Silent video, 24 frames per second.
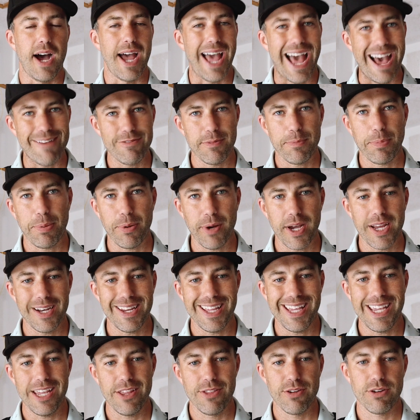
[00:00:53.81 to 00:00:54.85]
I haven't
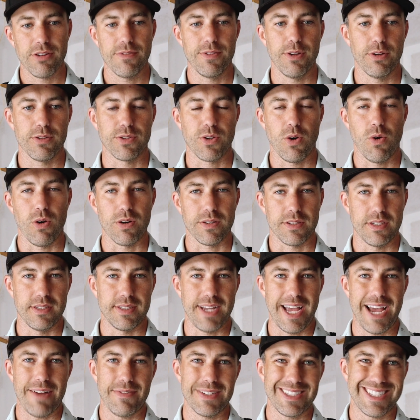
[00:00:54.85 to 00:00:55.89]
played either of those courses.
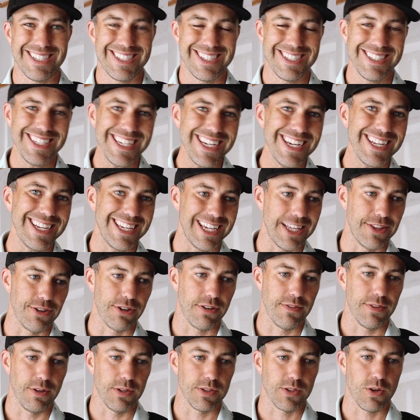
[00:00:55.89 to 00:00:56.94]
I haven't seen
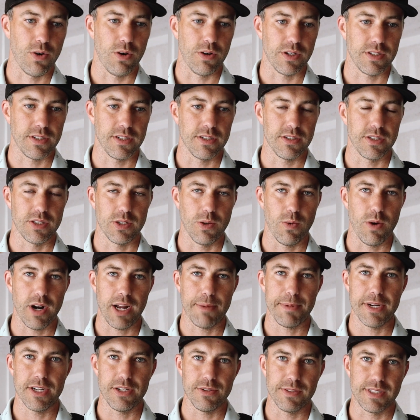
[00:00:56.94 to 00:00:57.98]
either of those courses. So what
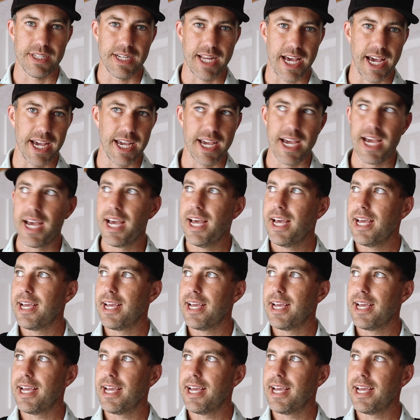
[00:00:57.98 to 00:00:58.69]
I'm gonna do today